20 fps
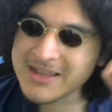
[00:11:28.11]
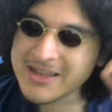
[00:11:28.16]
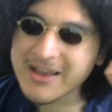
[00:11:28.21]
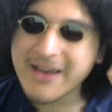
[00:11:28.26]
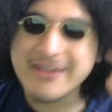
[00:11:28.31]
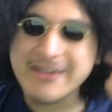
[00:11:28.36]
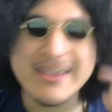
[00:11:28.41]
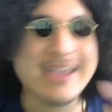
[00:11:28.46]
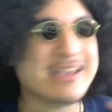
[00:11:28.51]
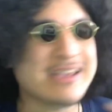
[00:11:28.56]

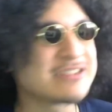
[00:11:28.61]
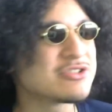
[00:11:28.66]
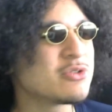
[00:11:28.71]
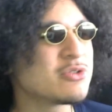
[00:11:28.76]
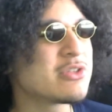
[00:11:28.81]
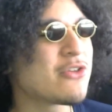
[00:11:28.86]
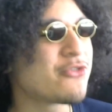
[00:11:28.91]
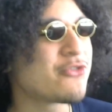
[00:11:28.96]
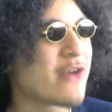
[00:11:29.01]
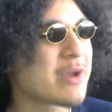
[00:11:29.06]
Okay, because who
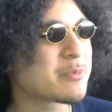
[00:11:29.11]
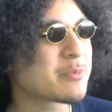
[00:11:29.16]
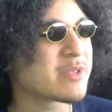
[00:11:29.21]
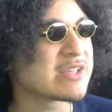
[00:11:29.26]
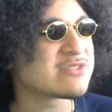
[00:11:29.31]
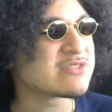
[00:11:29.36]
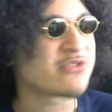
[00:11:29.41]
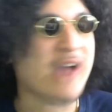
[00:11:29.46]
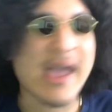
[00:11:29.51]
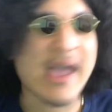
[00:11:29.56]
the fuck
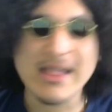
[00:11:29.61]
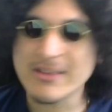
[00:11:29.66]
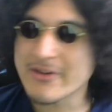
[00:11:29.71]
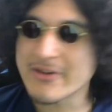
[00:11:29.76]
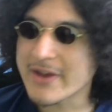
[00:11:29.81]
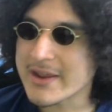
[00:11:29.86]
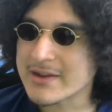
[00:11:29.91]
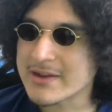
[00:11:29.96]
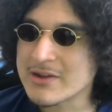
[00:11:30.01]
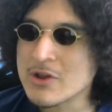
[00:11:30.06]
plays
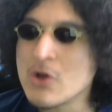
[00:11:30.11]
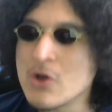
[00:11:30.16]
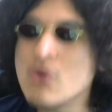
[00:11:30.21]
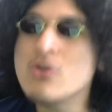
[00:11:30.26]
Valorant?